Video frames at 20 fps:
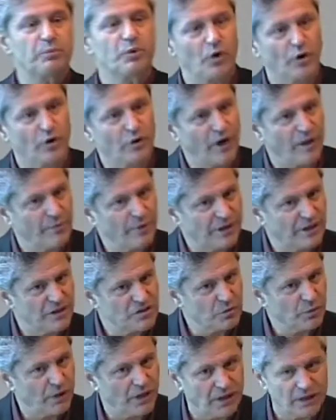programming
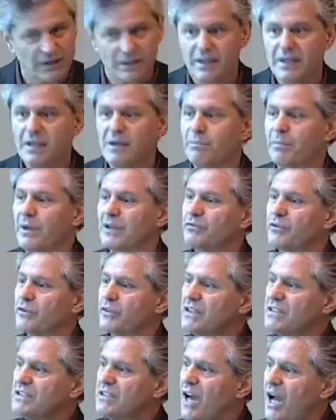as well, but for
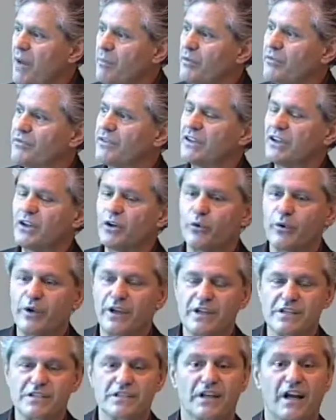the type of the
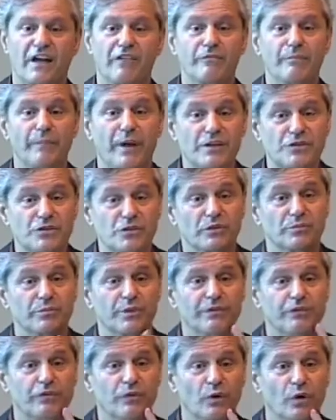careers that I've mentioned
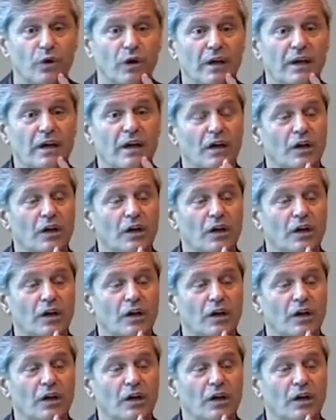before.